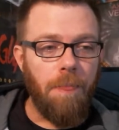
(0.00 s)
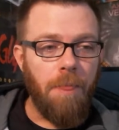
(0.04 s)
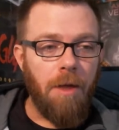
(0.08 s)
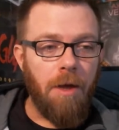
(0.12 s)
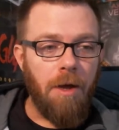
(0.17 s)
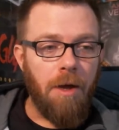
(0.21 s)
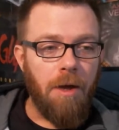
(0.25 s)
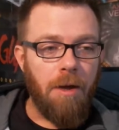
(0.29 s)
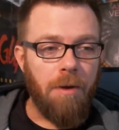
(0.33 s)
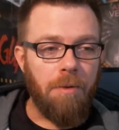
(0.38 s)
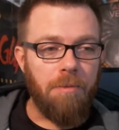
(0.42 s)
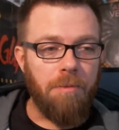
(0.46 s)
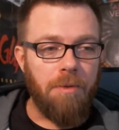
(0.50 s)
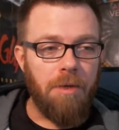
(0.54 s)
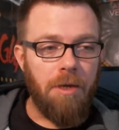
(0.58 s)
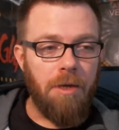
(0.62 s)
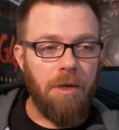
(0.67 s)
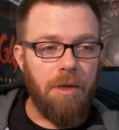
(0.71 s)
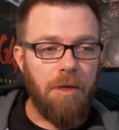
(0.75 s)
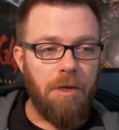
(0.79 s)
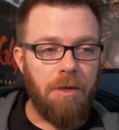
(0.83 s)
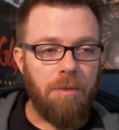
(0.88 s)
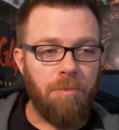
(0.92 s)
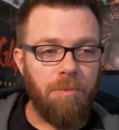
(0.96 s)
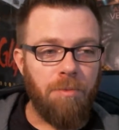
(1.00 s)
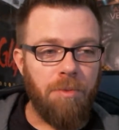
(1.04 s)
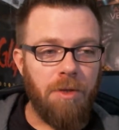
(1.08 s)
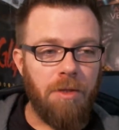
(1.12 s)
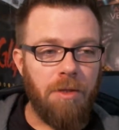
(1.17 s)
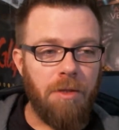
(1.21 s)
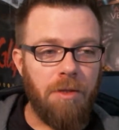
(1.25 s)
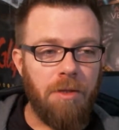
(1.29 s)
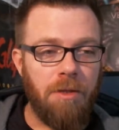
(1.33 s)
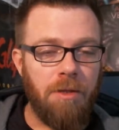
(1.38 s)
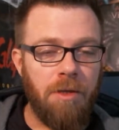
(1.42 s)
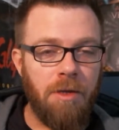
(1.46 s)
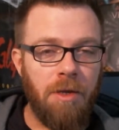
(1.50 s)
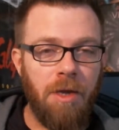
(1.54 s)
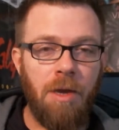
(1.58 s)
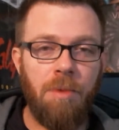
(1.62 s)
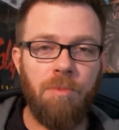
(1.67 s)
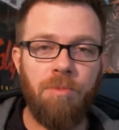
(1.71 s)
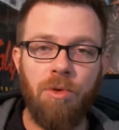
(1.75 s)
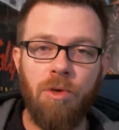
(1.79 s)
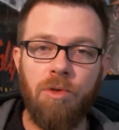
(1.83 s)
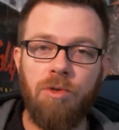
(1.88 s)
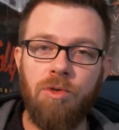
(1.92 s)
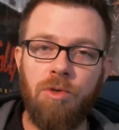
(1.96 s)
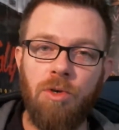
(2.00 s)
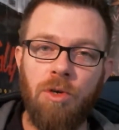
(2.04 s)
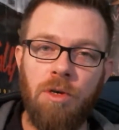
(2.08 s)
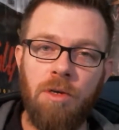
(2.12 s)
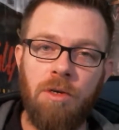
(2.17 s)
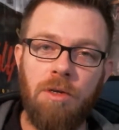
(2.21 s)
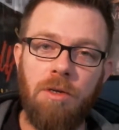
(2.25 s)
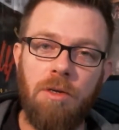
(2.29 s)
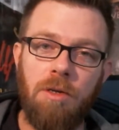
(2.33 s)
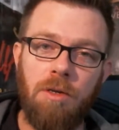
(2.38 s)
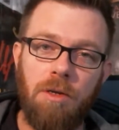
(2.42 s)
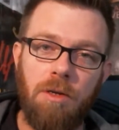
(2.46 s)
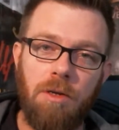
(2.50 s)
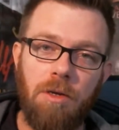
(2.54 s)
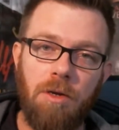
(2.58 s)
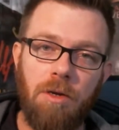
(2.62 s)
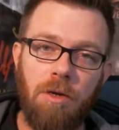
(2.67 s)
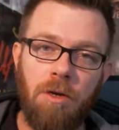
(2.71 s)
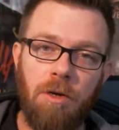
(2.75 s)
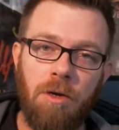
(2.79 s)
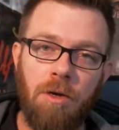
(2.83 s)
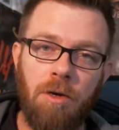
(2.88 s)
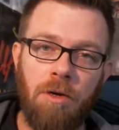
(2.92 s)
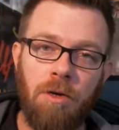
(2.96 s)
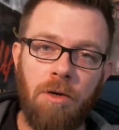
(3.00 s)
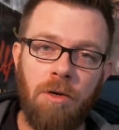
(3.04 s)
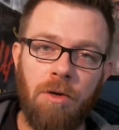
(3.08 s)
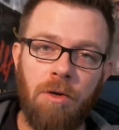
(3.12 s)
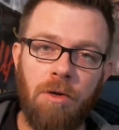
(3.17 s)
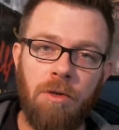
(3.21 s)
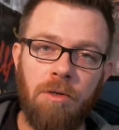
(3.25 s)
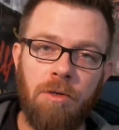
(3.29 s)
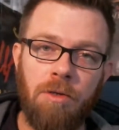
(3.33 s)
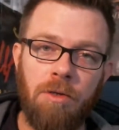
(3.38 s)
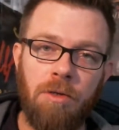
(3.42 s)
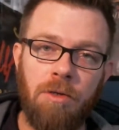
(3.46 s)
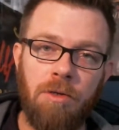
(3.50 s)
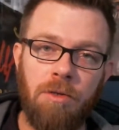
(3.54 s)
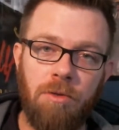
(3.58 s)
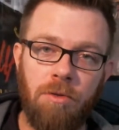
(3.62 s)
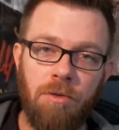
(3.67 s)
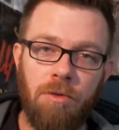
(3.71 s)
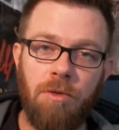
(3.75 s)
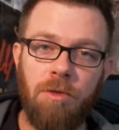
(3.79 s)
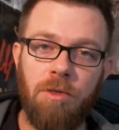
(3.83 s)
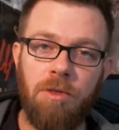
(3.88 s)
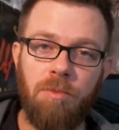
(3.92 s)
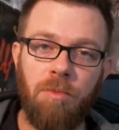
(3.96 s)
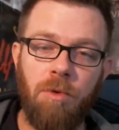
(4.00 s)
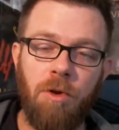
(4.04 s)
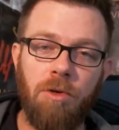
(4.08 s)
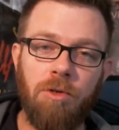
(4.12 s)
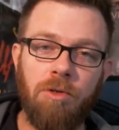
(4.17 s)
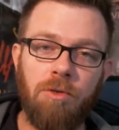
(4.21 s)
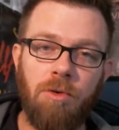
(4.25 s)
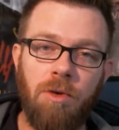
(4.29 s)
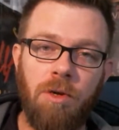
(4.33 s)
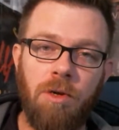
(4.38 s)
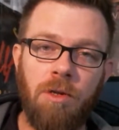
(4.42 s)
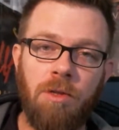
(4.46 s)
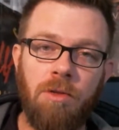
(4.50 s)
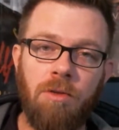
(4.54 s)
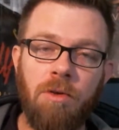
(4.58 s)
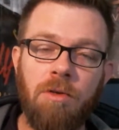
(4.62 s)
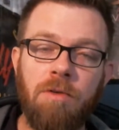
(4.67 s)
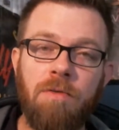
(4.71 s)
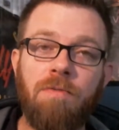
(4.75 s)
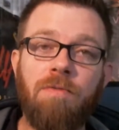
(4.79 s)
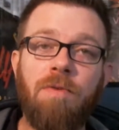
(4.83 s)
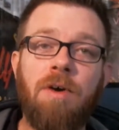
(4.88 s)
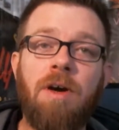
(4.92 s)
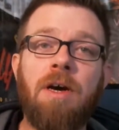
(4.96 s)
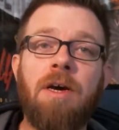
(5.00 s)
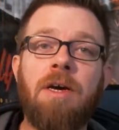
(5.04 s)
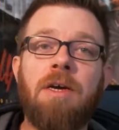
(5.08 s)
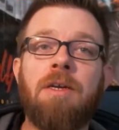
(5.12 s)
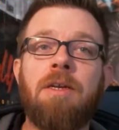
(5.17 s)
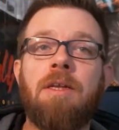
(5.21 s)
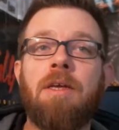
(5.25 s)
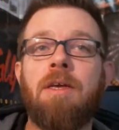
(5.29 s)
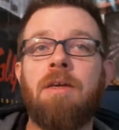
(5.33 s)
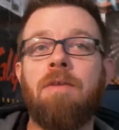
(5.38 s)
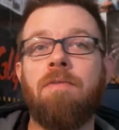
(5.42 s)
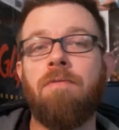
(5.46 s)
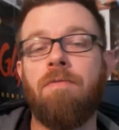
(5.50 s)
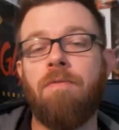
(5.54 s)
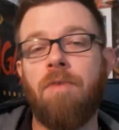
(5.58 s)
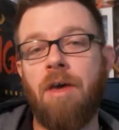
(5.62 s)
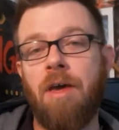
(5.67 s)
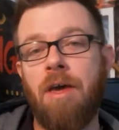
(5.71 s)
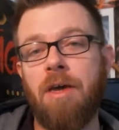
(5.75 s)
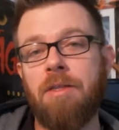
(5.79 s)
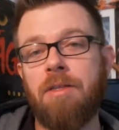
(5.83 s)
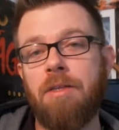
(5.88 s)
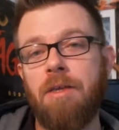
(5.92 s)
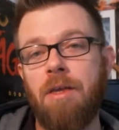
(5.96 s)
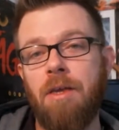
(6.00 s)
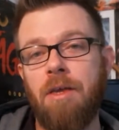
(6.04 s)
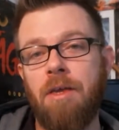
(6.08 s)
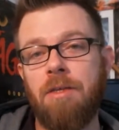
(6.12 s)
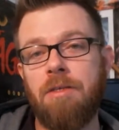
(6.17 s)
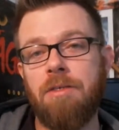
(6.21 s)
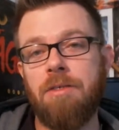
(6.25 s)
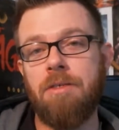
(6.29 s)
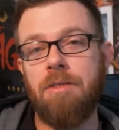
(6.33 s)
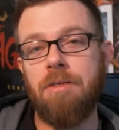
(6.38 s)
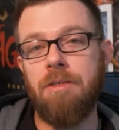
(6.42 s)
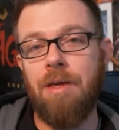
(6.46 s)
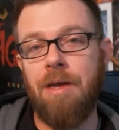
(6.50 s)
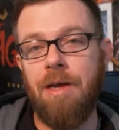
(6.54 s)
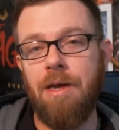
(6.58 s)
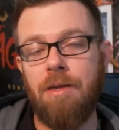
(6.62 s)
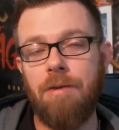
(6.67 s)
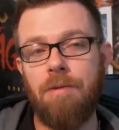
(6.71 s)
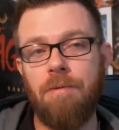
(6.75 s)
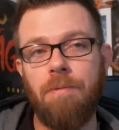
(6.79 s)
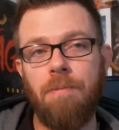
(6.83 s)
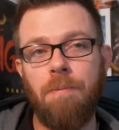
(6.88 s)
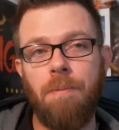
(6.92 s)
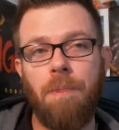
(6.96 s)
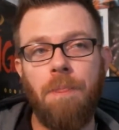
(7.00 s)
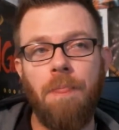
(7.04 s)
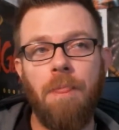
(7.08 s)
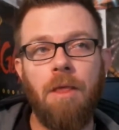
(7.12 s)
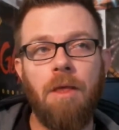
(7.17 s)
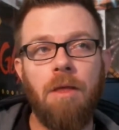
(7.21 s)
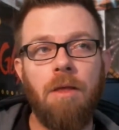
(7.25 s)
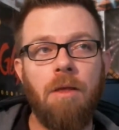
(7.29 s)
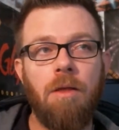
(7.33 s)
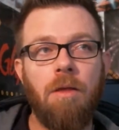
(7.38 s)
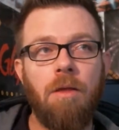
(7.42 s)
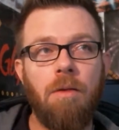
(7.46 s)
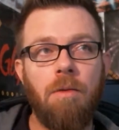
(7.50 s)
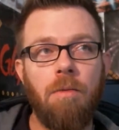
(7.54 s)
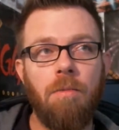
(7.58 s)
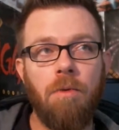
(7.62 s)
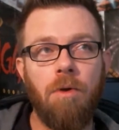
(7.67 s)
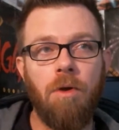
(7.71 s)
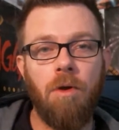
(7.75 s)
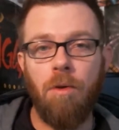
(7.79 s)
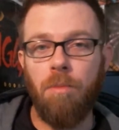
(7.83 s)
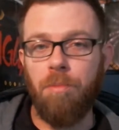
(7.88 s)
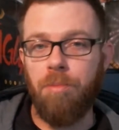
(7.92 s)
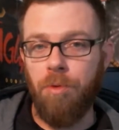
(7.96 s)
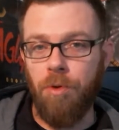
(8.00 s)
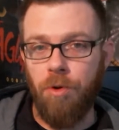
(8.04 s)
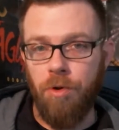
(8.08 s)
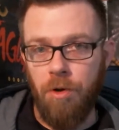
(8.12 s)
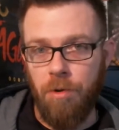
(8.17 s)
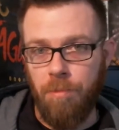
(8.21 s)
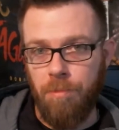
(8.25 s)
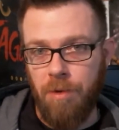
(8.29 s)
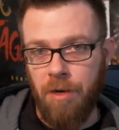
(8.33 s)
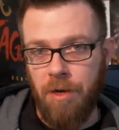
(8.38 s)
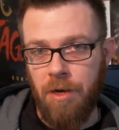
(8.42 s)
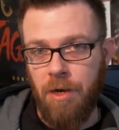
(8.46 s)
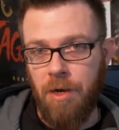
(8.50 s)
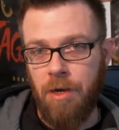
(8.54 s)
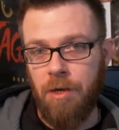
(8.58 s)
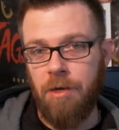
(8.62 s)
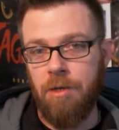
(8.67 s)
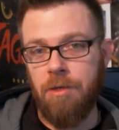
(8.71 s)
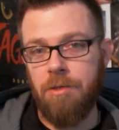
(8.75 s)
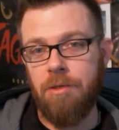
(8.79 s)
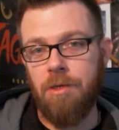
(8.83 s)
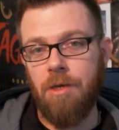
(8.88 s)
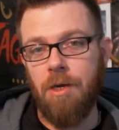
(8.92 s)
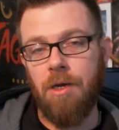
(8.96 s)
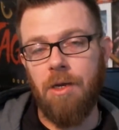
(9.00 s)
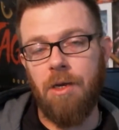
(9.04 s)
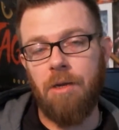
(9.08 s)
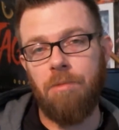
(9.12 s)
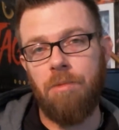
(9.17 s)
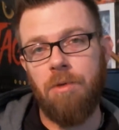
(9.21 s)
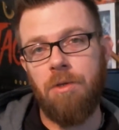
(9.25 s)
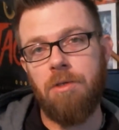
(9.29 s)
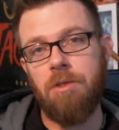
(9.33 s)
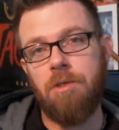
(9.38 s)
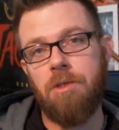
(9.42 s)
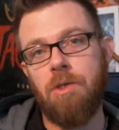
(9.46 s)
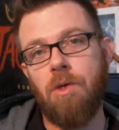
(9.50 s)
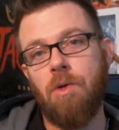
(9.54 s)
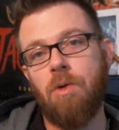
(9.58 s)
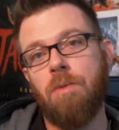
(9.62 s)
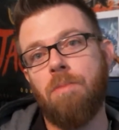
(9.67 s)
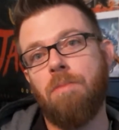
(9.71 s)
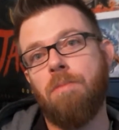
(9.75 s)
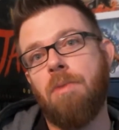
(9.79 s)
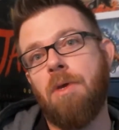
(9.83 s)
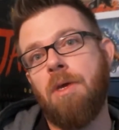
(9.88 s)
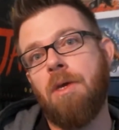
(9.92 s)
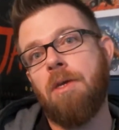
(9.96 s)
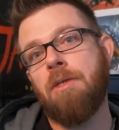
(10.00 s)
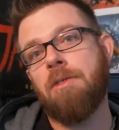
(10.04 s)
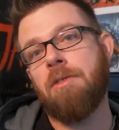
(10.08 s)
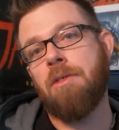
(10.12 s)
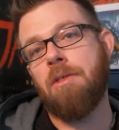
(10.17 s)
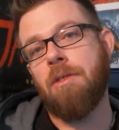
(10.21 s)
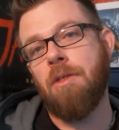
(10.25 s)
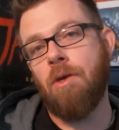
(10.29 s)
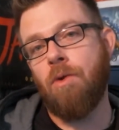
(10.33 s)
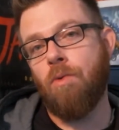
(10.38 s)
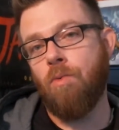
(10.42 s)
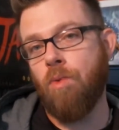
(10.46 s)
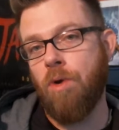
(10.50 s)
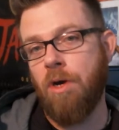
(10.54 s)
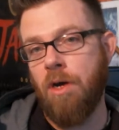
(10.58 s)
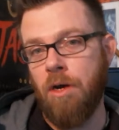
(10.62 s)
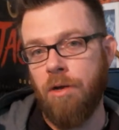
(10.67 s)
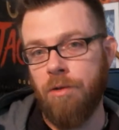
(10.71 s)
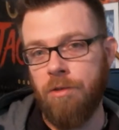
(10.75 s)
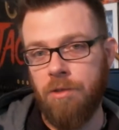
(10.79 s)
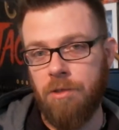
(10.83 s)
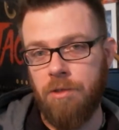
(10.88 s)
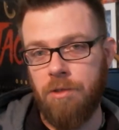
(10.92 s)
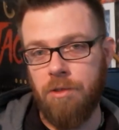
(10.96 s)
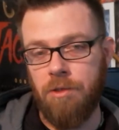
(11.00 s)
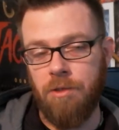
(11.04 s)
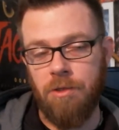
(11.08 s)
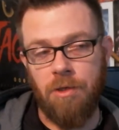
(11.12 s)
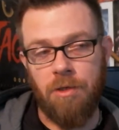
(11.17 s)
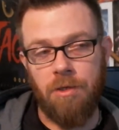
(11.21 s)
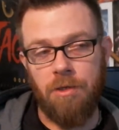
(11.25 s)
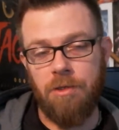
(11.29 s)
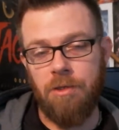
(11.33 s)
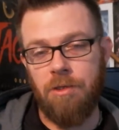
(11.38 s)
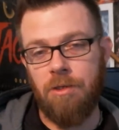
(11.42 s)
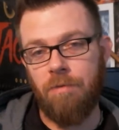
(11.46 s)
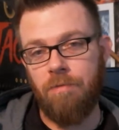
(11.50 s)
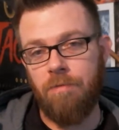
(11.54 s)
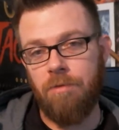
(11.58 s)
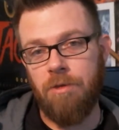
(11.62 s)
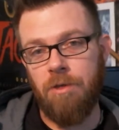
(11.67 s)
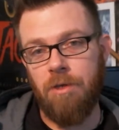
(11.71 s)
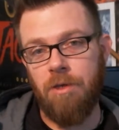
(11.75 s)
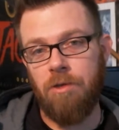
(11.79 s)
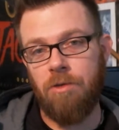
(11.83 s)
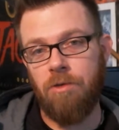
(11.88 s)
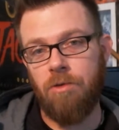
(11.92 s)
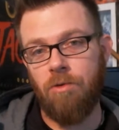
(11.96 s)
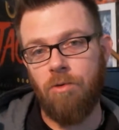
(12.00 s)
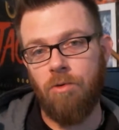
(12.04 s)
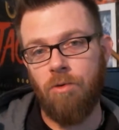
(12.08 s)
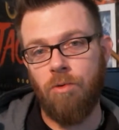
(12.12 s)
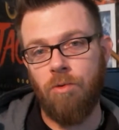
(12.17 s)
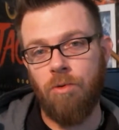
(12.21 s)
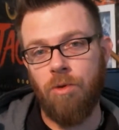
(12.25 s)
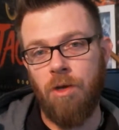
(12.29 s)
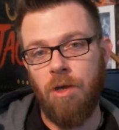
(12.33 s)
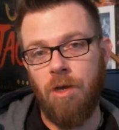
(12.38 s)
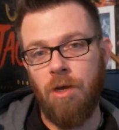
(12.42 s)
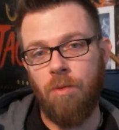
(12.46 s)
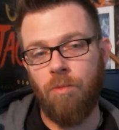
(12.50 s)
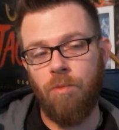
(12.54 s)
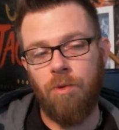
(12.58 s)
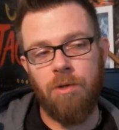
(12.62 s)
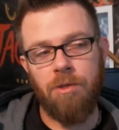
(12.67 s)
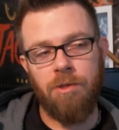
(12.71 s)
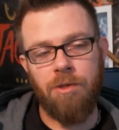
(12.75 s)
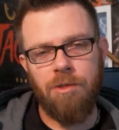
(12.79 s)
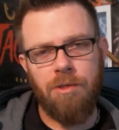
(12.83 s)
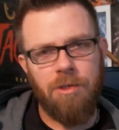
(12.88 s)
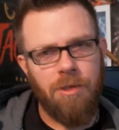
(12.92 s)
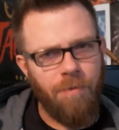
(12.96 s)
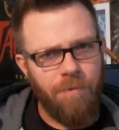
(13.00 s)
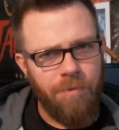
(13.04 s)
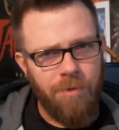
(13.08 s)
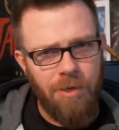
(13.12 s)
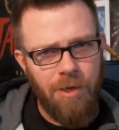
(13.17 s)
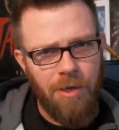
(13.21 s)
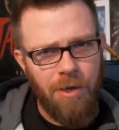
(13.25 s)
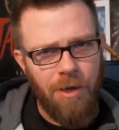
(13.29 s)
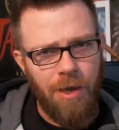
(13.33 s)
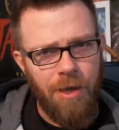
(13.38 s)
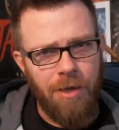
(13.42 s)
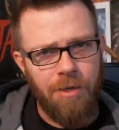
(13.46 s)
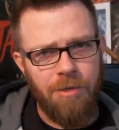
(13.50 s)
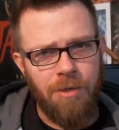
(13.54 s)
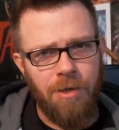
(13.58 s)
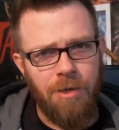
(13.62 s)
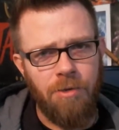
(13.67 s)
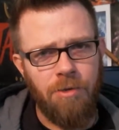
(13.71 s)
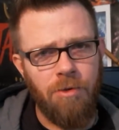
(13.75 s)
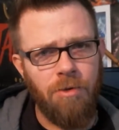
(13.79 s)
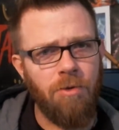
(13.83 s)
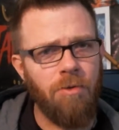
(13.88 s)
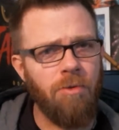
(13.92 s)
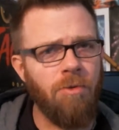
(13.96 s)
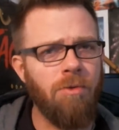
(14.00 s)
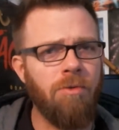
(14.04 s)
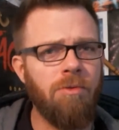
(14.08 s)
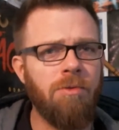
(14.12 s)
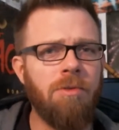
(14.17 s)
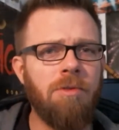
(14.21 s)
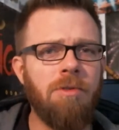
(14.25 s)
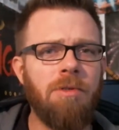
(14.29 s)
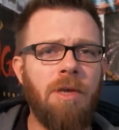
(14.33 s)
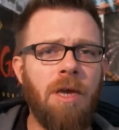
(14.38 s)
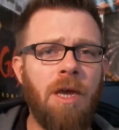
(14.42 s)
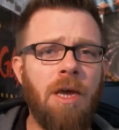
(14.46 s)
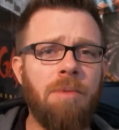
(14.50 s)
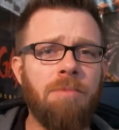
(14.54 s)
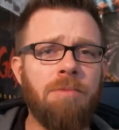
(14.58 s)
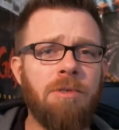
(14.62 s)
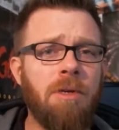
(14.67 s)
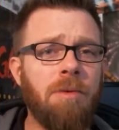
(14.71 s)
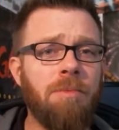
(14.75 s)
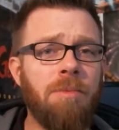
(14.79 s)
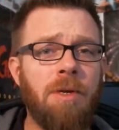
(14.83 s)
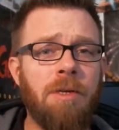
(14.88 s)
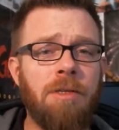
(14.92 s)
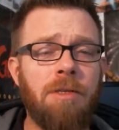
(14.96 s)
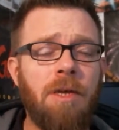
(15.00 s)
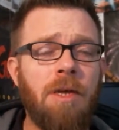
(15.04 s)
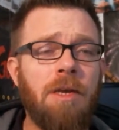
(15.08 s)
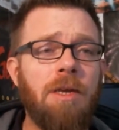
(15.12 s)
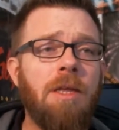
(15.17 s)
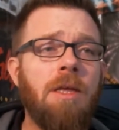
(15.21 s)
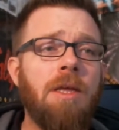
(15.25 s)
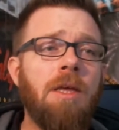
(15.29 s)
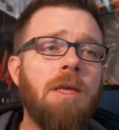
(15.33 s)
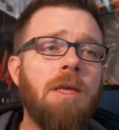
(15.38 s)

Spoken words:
But the game looks good on the small screen. It looks fine. In fact, it's not going to blow your mind. It's not going to be so amazing like, wow, this is like a 17-year-old game. What is it, 17, 18-year-old game, something like that.